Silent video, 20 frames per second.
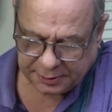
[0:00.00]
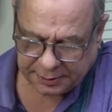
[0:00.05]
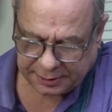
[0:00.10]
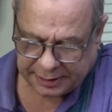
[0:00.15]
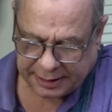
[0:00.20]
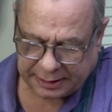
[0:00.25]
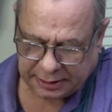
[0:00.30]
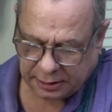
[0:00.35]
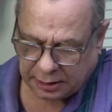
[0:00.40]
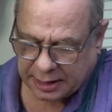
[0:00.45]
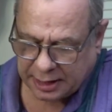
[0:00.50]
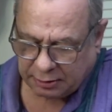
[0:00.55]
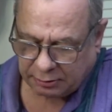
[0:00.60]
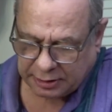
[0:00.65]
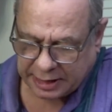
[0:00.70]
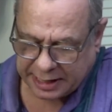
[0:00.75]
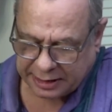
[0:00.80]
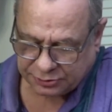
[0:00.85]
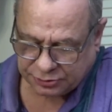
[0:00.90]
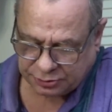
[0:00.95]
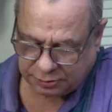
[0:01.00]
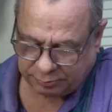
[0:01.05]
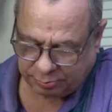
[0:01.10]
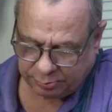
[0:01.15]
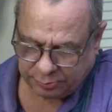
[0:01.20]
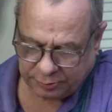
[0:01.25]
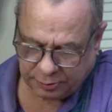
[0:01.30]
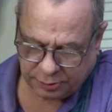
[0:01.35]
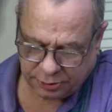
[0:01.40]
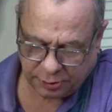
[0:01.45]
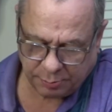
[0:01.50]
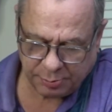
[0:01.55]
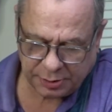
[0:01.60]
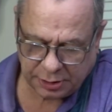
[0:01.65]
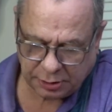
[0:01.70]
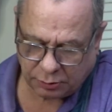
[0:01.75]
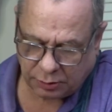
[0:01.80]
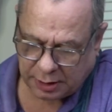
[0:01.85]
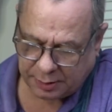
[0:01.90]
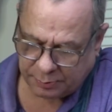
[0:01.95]
That'll outlast the
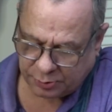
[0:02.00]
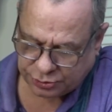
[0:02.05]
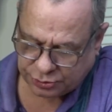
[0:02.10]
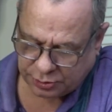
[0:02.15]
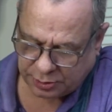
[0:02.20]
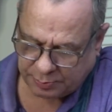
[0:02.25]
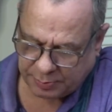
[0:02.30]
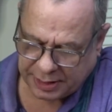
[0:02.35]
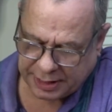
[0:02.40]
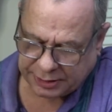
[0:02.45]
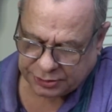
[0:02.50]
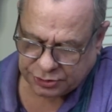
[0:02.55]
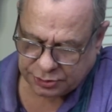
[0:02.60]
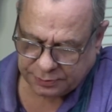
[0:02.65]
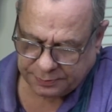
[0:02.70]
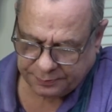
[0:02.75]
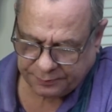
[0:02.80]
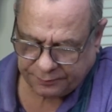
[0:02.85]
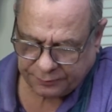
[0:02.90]
meal, I should imagine.